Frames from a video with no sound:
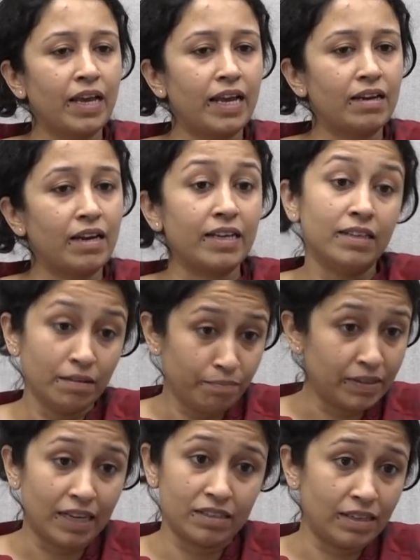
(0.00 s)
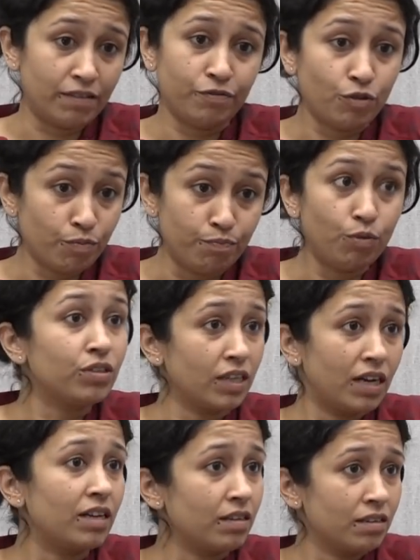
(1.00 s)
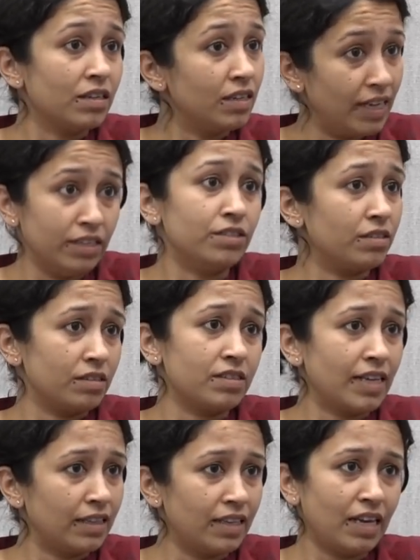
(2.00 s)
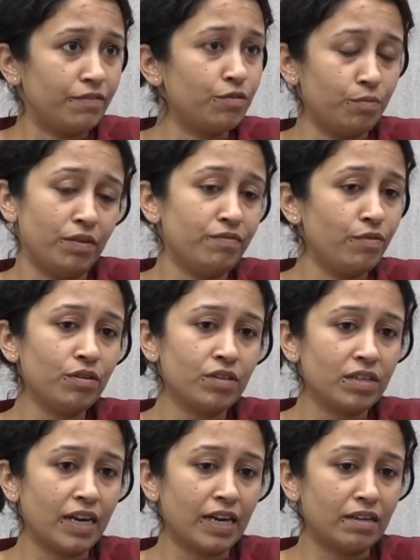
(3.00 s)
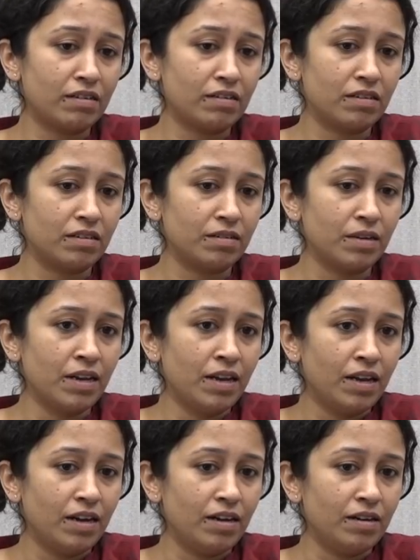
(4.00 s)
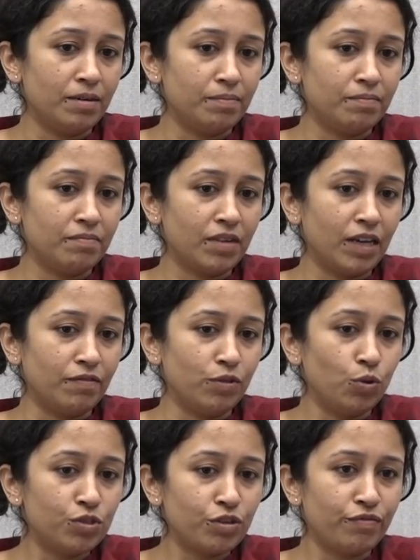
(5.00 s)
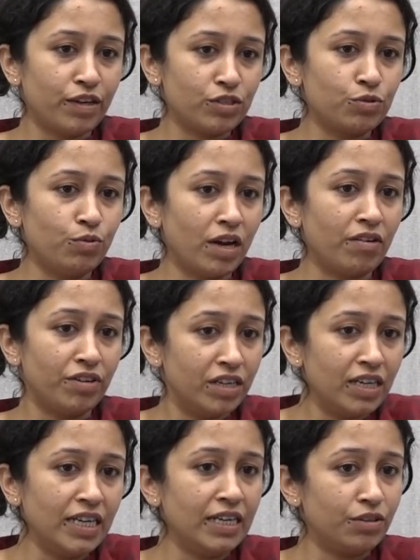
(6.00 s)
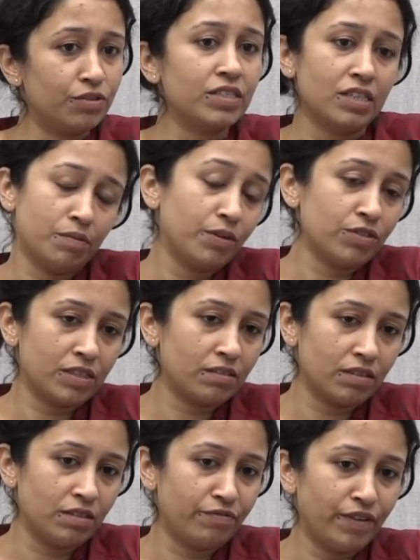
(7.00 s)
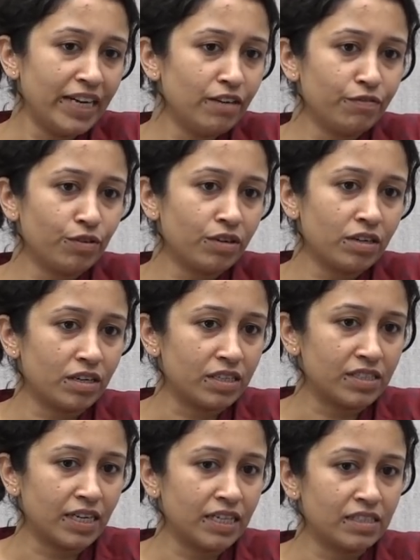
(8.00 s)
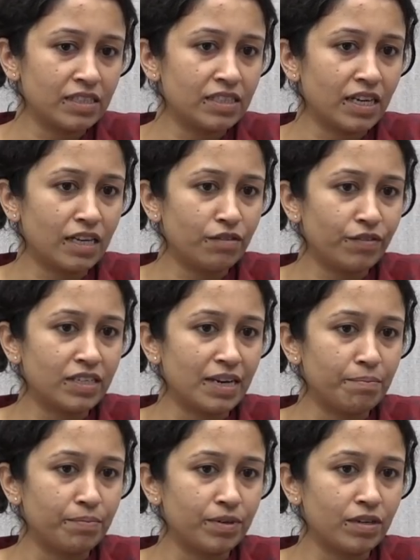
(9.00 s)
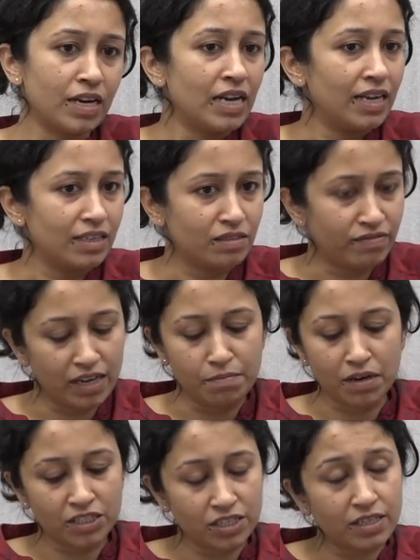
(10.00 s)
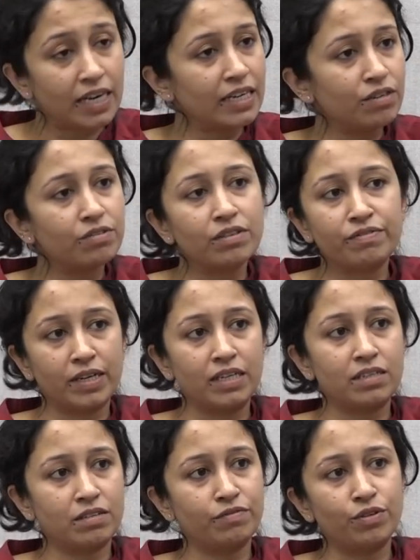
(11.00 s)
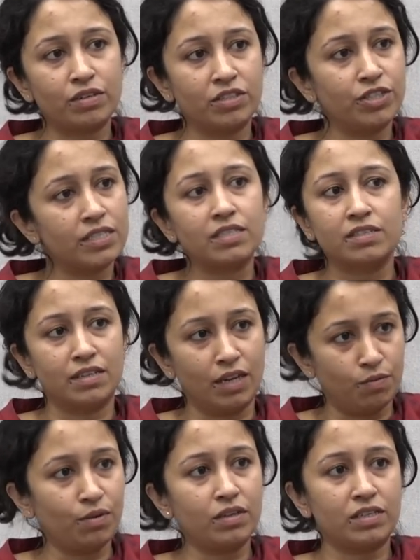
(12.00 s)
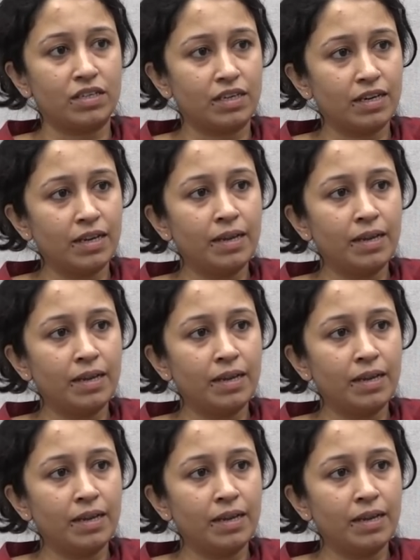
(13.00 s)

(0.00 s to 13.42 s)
And I think that therefore both are dangerous and they have to be fought. And, uh, um, and those of us who are really interested, because the, the fight for uh, science and scientific temper is very much tied to the fight for justice and equality.